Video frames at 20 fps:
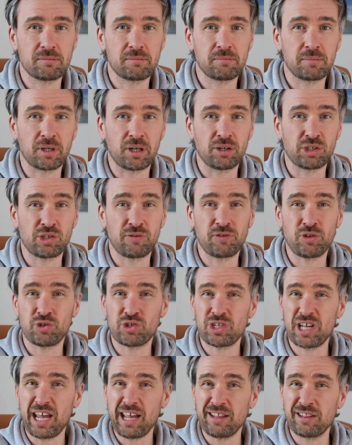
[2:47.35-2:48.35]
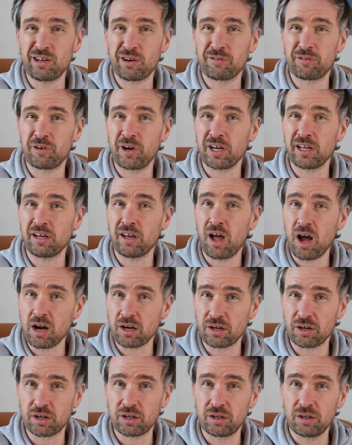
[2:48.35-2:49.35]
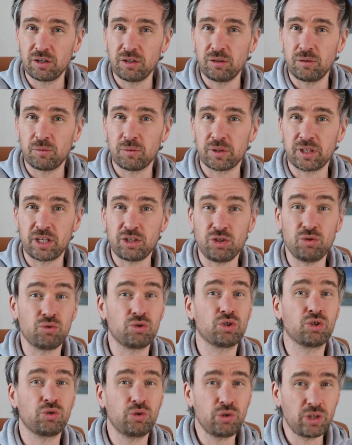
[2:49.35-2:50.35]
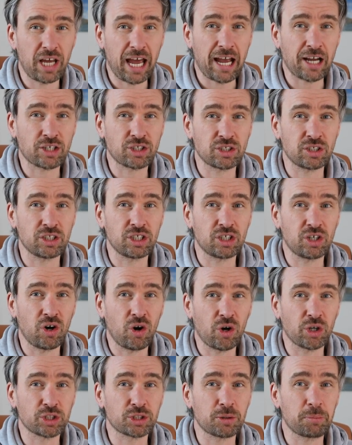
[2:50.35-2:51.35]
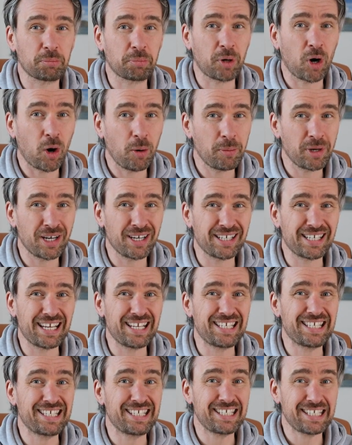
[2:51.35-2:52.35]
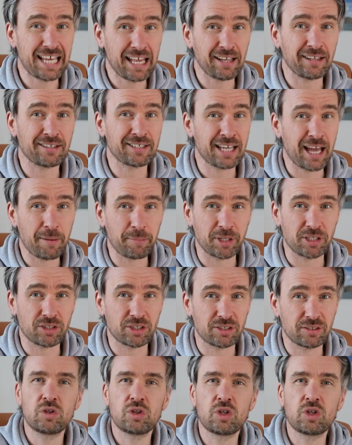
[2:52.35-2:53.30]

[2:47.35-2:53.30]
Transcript: Because if you stay in there for any longer, well, then you could actually cause permanent cell damage.